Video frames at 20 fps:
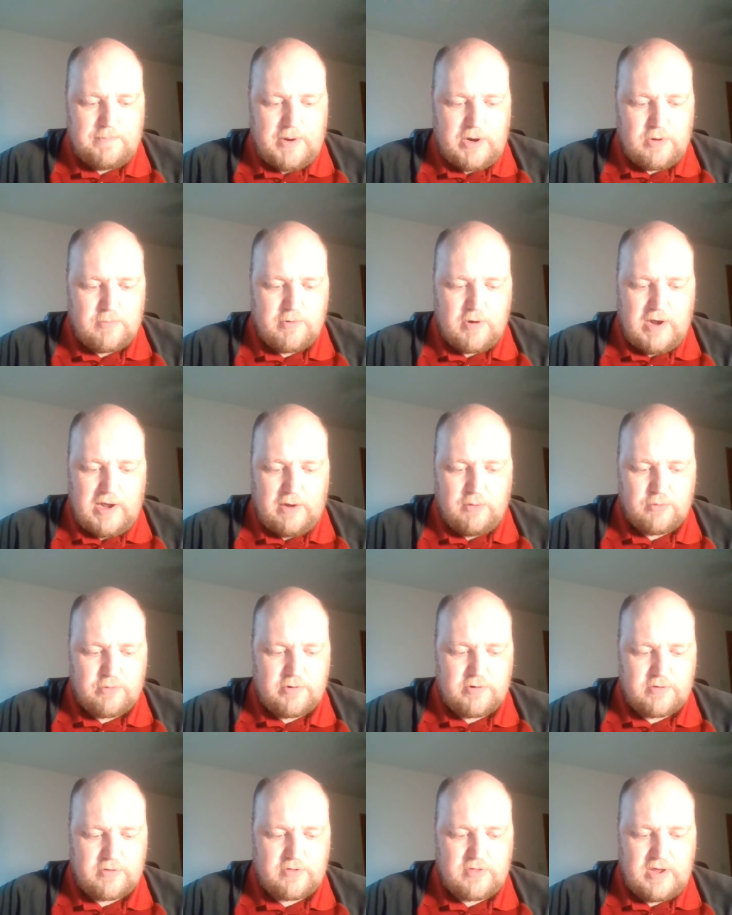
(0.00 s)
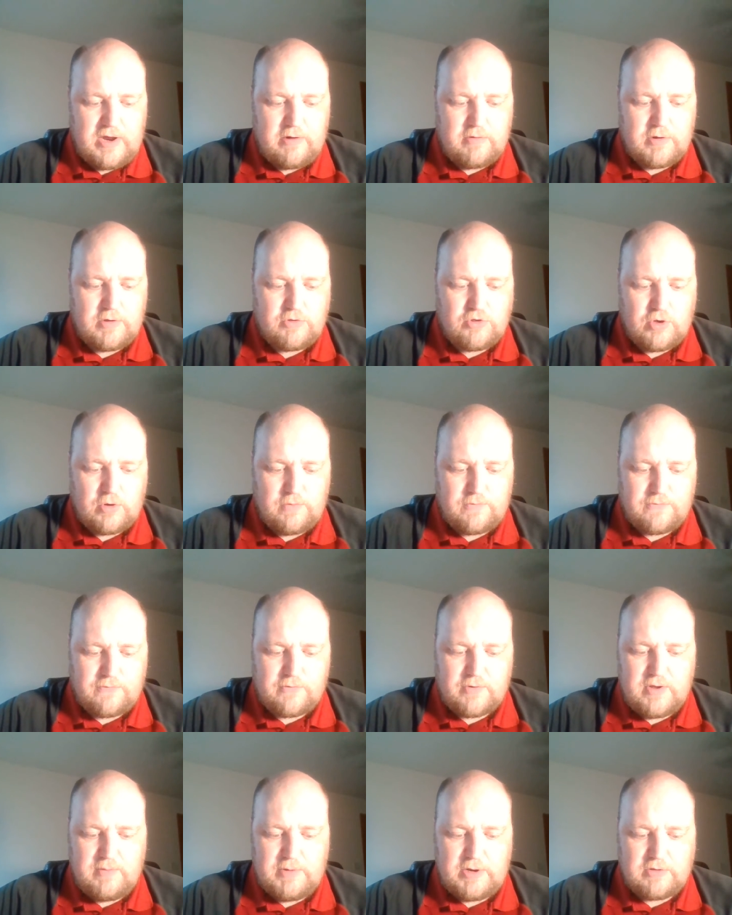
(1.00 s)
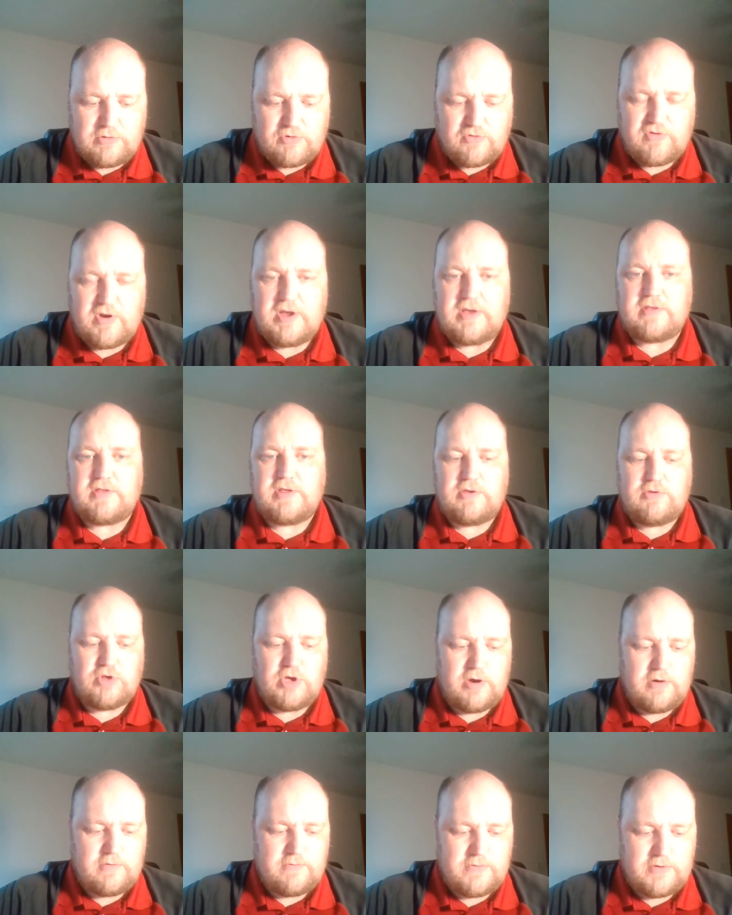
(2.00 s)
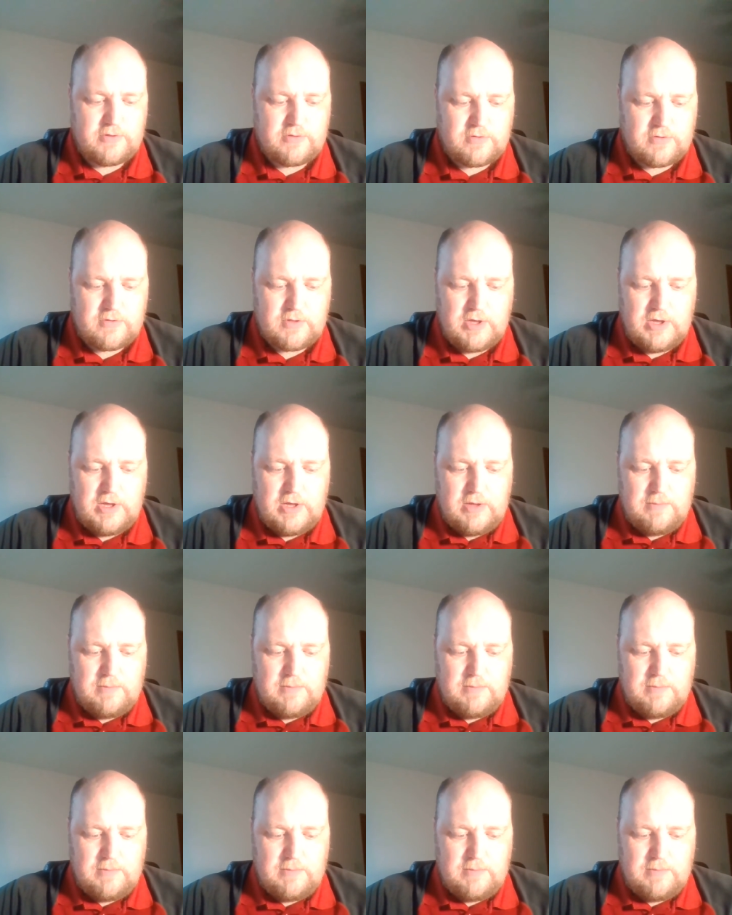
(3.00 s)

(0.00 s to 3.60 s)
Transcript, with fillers: Barbara Howard as Sarah, Joan Freeman as Tracy Jarvis,